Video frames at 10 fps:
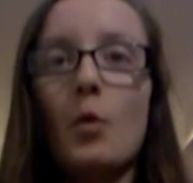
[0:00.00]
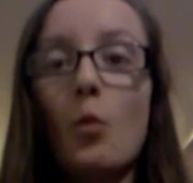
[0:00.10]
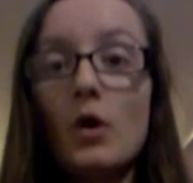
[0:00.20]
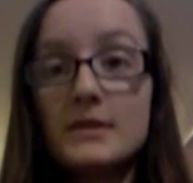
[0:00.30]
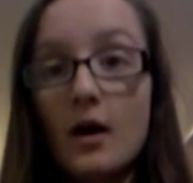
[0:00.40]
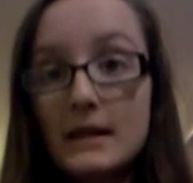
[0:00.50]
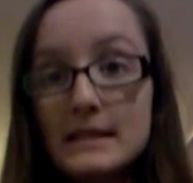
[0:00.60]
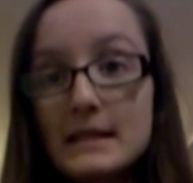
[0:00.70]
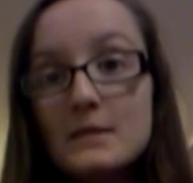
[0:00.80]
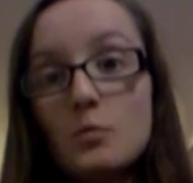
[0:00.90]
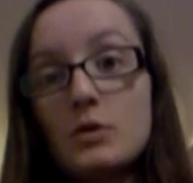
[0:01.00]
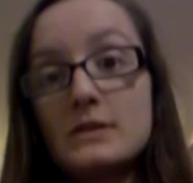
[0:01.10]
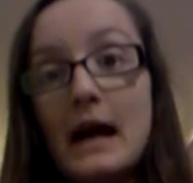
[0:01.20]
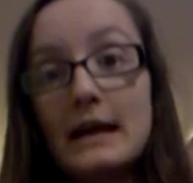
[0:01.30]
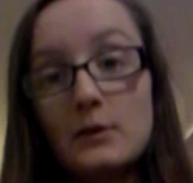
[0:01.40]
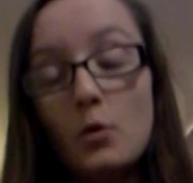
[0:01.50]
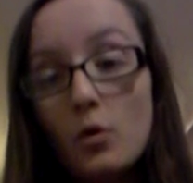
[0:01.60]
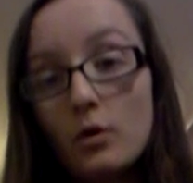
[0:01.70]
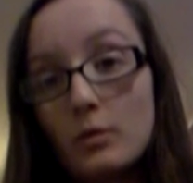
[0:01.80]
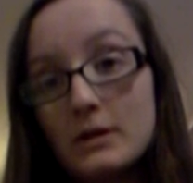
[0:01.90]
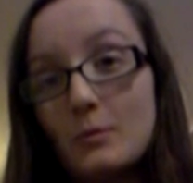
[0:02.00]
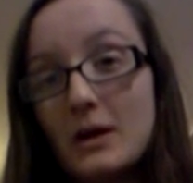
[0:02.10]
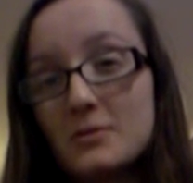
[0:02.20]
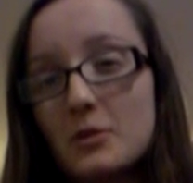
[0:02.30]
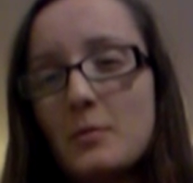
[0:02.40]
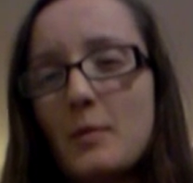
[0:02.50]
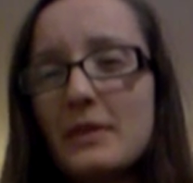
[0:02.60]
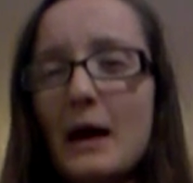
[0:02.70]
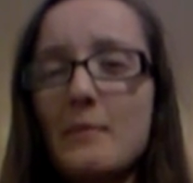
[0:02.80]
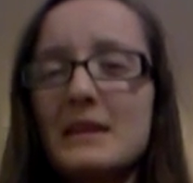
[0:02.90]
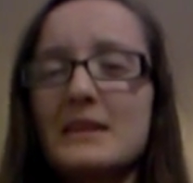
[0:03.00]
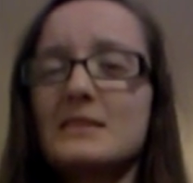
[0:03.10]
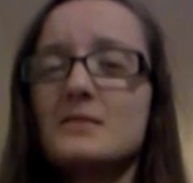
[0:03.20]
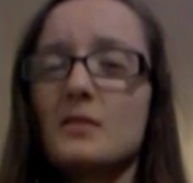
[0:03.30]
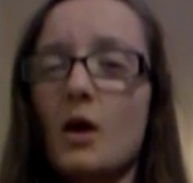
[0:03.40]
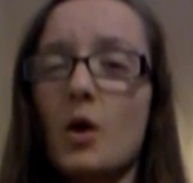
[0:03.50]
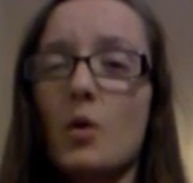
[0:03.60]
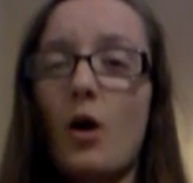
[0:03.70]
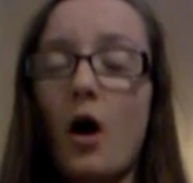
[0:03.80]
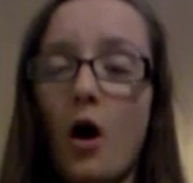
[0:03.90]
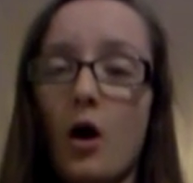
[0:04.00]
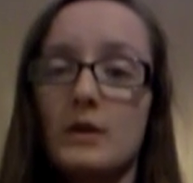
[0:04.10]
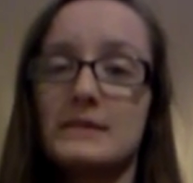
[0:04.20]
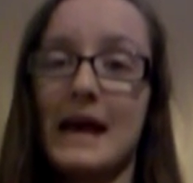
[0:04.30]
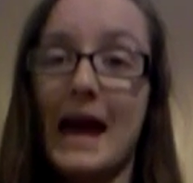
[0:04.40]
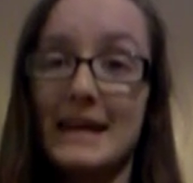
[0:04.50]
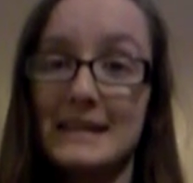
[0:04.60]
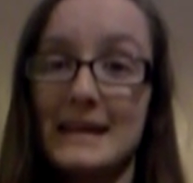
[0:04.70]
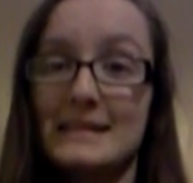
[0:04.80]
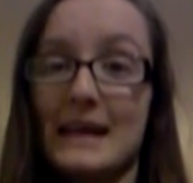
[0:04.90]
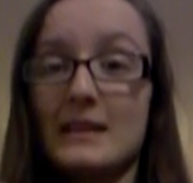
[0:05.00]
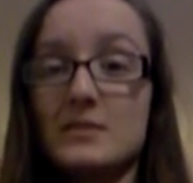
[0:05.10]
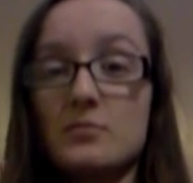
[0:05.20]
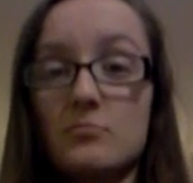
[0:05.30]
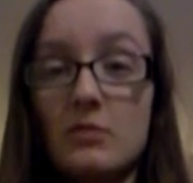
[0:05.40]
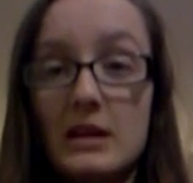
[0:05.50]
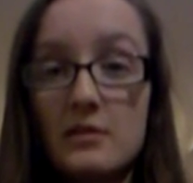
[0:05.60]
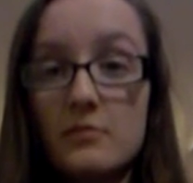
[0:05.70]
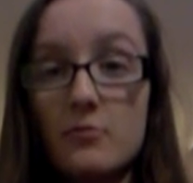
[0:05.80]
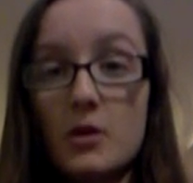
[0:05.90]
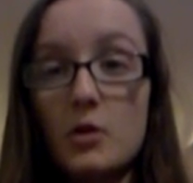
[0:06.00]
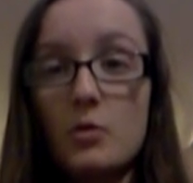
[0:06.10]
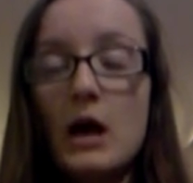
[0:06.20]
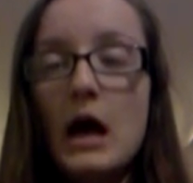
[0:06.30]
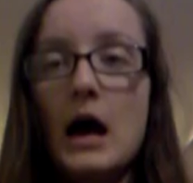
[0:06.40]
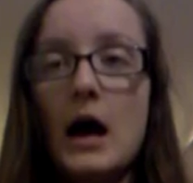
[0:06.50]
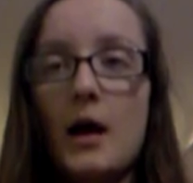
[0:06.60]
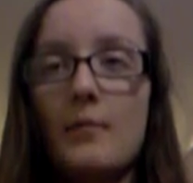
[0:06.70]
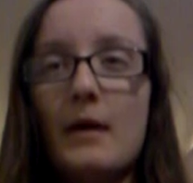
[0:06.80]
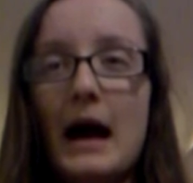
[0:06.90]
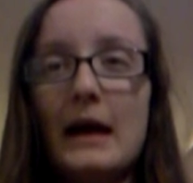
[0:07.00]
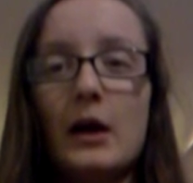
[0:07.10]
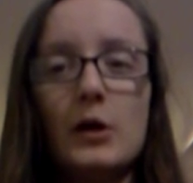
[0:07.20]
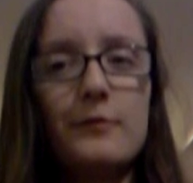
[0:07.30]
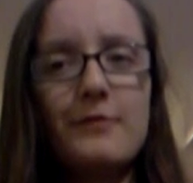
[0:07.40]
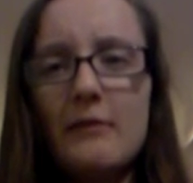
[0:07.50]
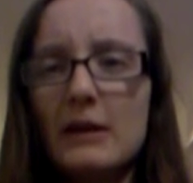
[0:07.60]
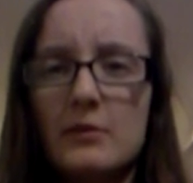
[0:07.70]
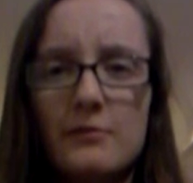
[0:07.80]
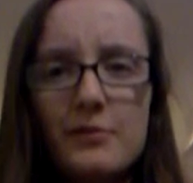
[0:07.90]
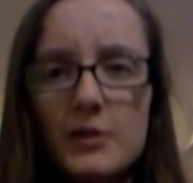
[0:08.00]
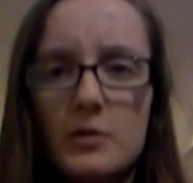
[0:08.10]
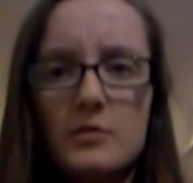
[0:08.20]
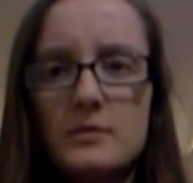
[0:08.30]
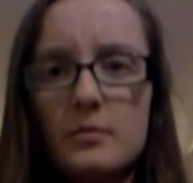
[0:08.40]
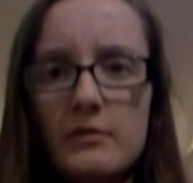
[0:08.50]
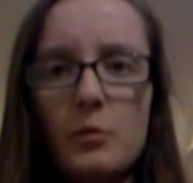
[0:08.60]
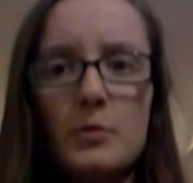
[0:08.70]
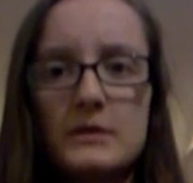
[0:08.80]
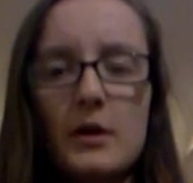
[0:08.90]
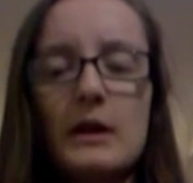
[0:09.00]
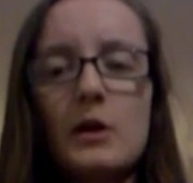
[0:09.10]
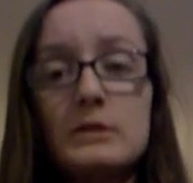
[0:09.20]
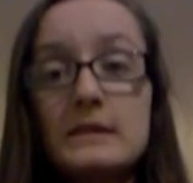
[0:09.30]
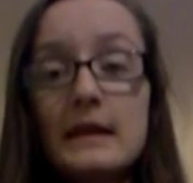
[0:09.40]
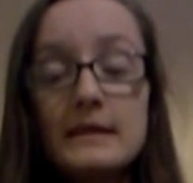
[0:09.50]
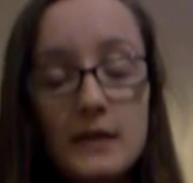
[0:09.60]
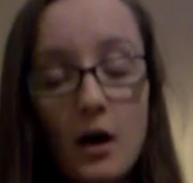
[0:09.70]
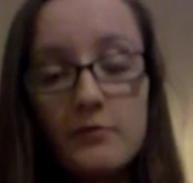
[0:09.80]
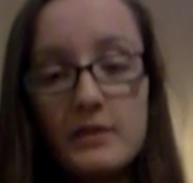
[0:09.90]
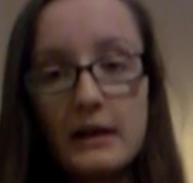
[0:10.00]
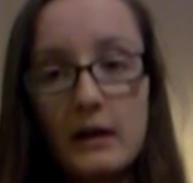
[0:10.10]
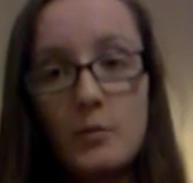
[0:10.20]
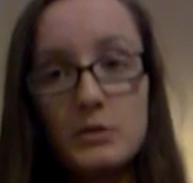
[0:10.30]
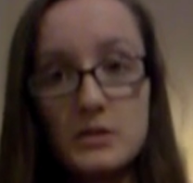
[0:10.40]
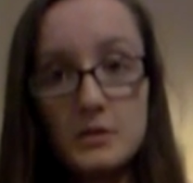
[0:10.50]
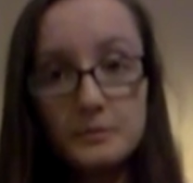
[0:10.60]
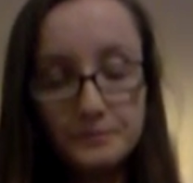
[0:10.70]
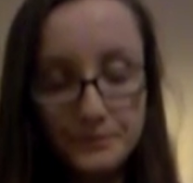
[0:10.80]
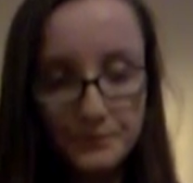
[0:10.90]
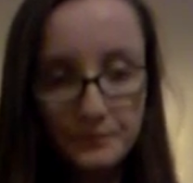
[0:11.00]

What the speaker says: What I did was had it all on one Word document, but that made it so hard to edit and to read through, and I got very confused with what was going on. So that's the other thing I would do.